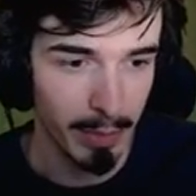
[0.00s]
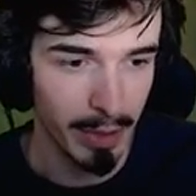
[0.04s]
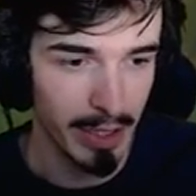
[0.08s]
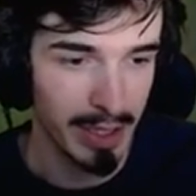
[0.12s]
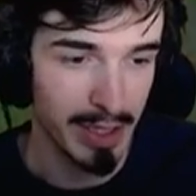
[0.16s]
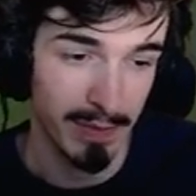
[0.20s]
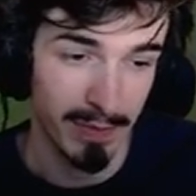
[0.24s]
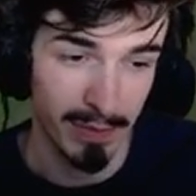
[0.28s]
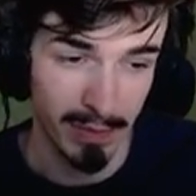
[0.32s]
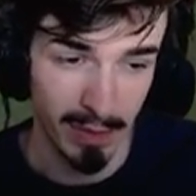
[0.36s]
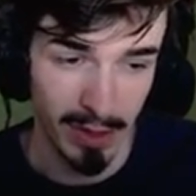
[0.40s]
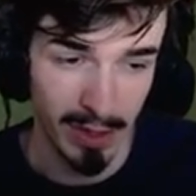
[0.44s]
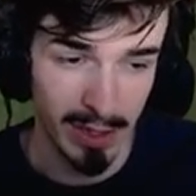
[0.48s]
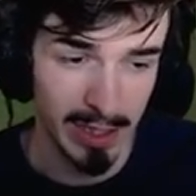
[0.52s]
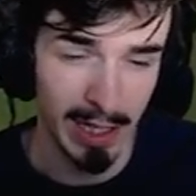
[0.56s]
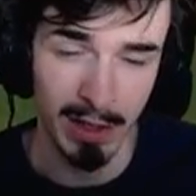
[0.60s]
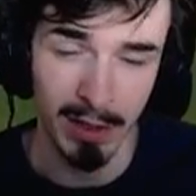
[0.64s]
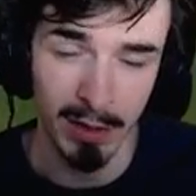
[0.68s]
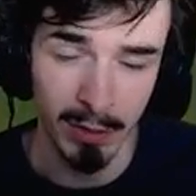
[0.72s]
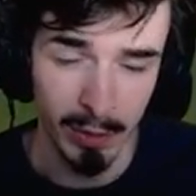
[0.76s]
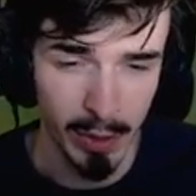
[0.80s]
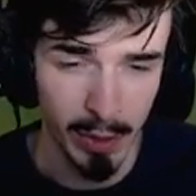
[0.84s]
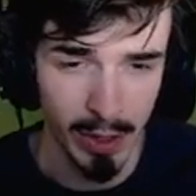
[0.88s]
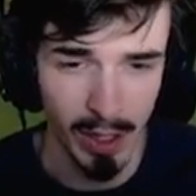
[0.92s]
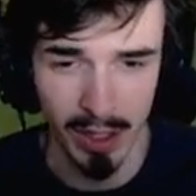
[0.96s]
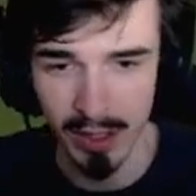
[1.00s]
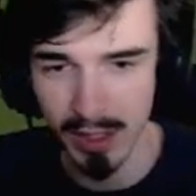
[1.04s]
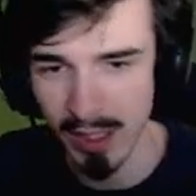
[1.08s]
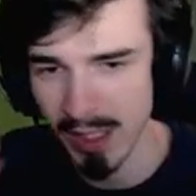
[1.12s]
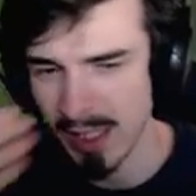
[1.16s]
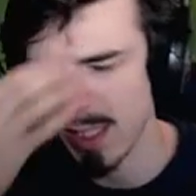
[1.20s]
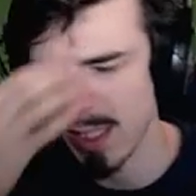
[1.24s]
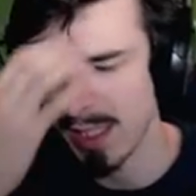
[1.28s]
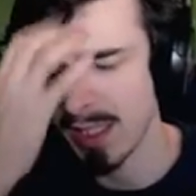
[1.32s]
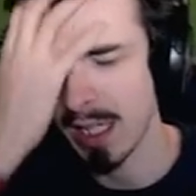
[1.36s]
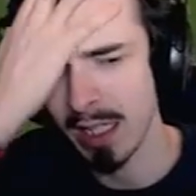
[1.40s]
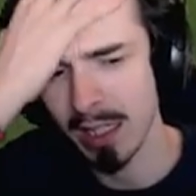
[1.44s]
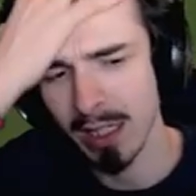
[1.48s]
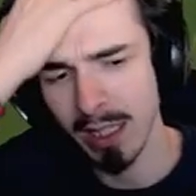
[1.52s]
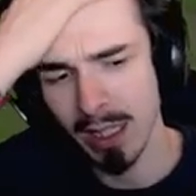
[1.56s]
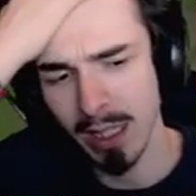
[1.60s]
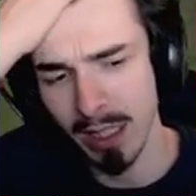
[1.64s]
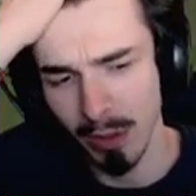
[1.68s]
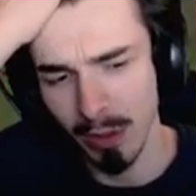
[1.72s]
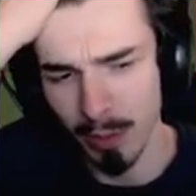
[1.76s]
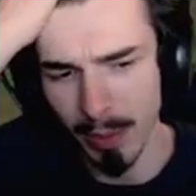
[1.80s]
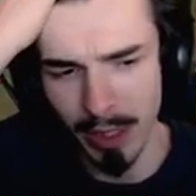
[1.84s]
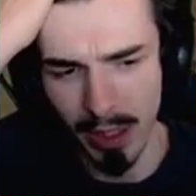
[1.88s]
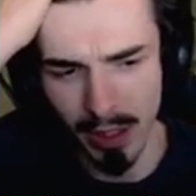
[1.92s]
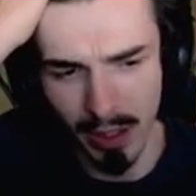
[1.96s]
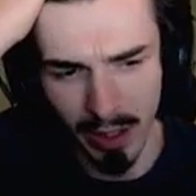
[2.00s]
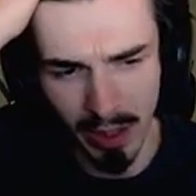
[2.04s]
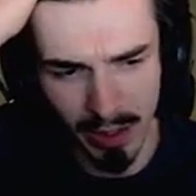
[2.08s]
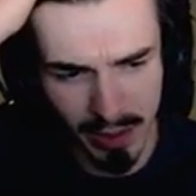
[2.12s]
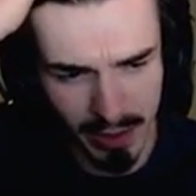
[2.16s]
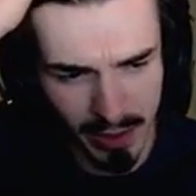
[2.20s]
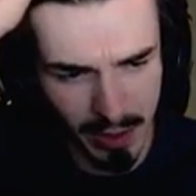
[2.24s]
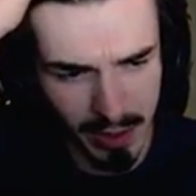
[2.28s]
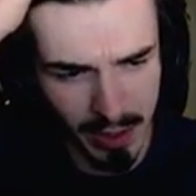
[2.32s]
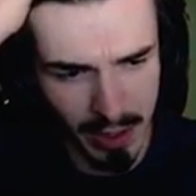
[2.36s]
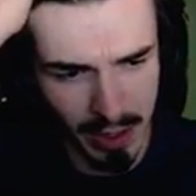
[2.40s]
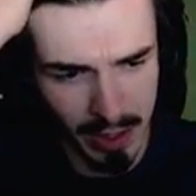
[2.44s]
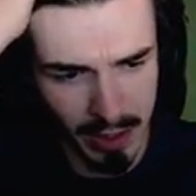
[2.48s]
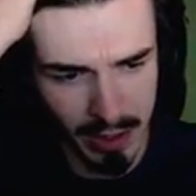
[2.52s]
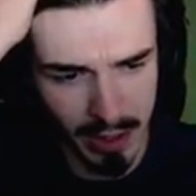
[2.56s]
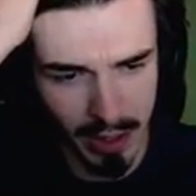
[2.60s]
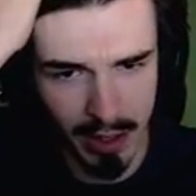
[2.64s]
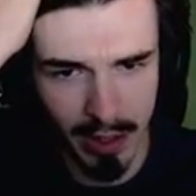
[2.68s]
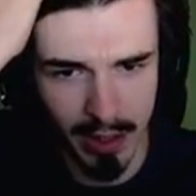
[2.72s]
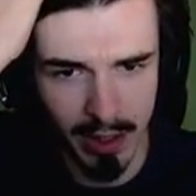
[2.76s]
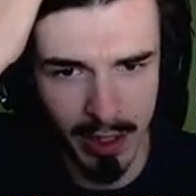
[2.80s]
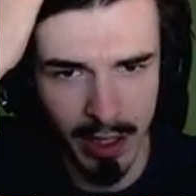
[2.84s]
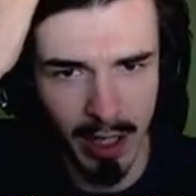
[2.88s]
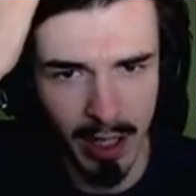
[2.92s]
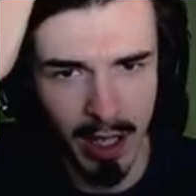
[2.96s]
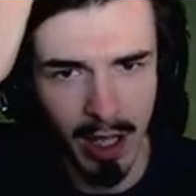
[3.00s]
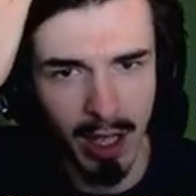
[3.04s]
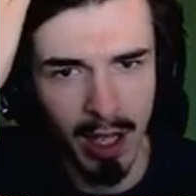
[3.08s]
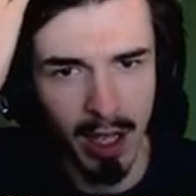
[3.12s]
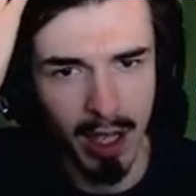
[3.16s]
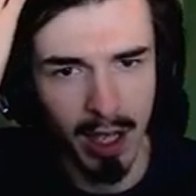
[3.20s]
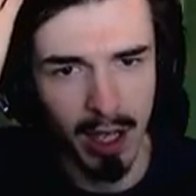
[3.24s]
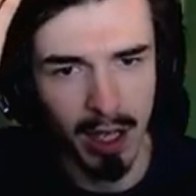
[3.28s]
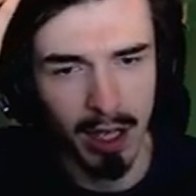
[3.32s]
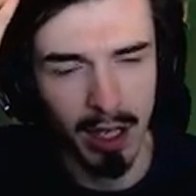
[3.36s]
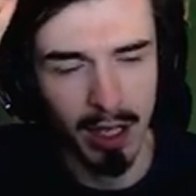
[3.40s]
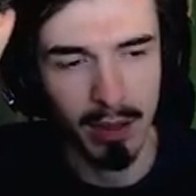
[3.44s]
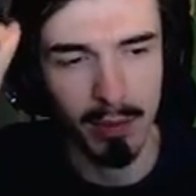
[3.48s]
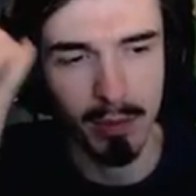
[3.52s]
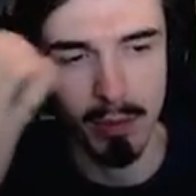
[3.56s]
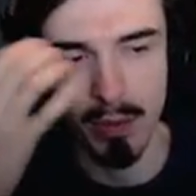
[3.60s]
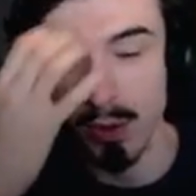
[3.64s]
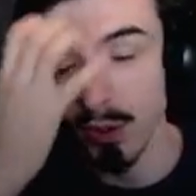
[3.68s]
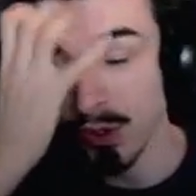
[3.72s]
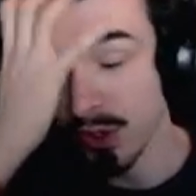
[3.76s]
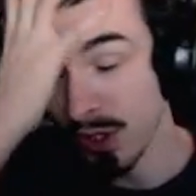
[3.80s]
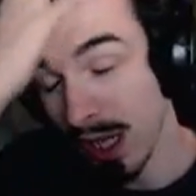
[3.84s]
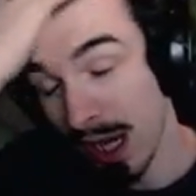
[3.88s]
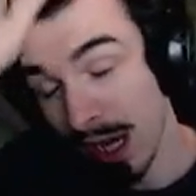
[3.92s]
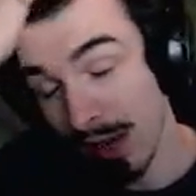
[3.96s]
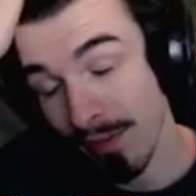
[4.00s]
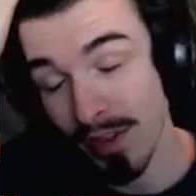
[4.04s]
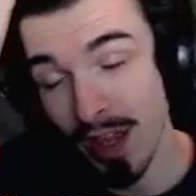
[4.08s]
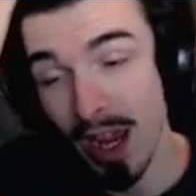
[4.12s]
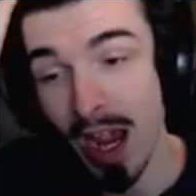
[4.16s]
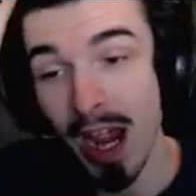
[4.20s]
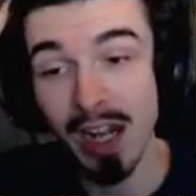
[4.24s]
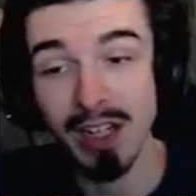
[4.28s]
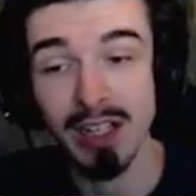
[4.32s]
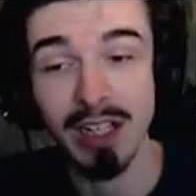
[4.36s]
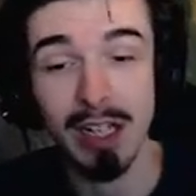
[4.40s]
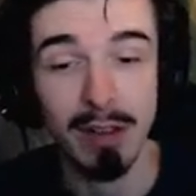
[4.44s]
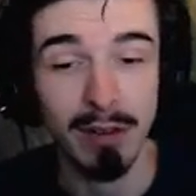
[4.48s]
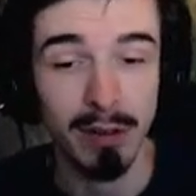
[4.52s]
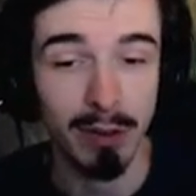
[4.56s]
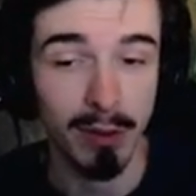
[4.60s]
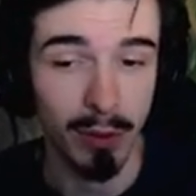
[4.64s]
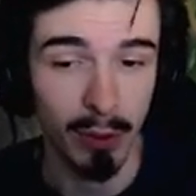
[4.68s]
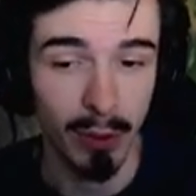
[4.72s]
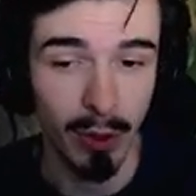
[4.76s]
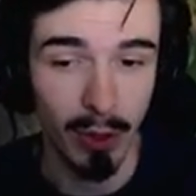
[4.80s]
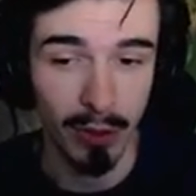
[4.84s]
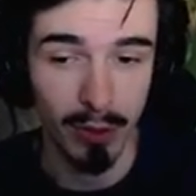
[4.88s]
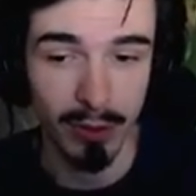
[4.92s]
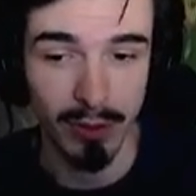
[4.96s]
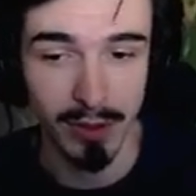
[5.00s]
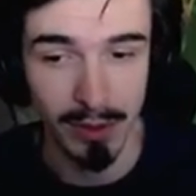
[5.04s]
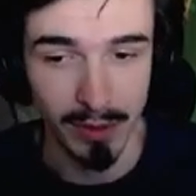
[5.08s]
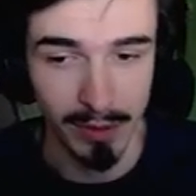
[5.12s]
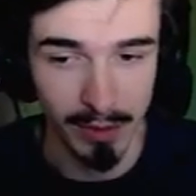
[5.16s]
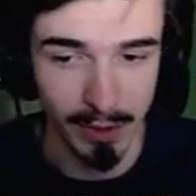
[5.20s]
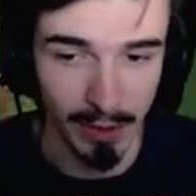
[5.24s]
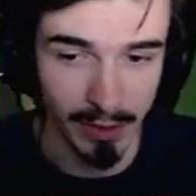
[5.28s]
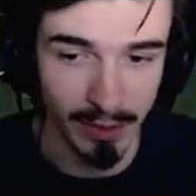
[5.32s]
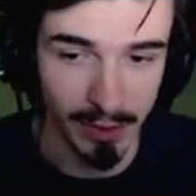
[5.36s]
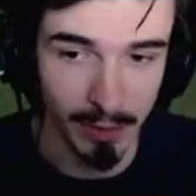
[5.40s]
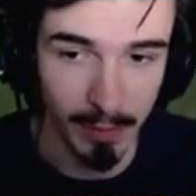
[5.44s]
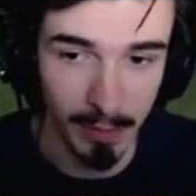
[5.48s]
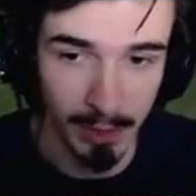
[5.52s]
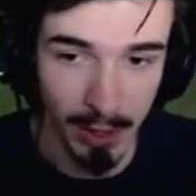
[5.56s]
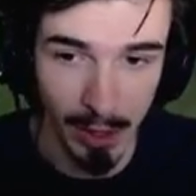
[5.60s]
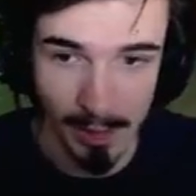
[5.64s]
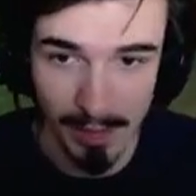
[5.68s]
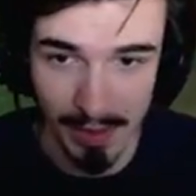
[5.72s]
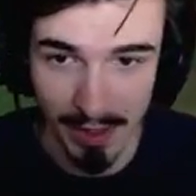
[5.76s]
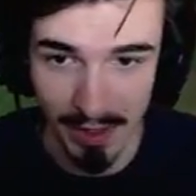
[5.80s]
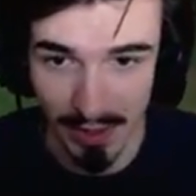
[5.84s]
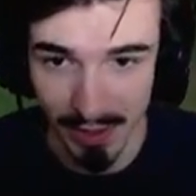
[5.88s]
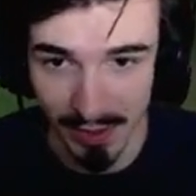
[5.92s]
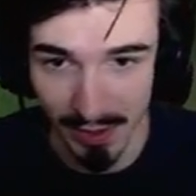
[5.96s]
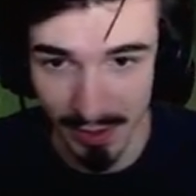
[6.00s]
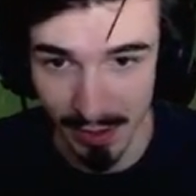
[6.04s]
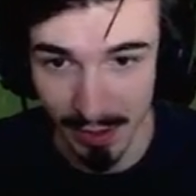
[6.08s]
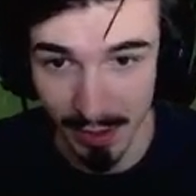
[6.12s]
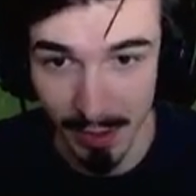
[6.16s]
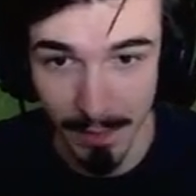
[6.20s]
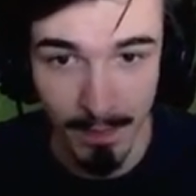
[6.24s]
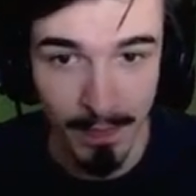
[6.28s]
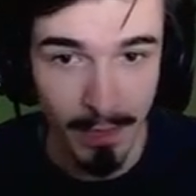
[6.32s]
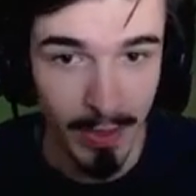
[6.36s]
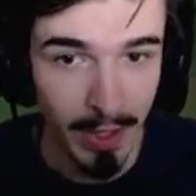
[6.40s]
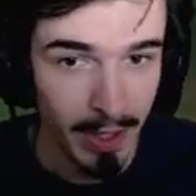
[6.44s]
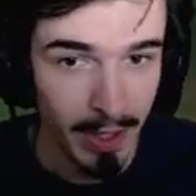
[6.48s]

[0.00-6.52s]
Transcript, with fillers: It's a free tower, we kind of need to take that. It would be nice to take that. We also have the Ashe arrow, although, you know, sometimes it doesn't hit.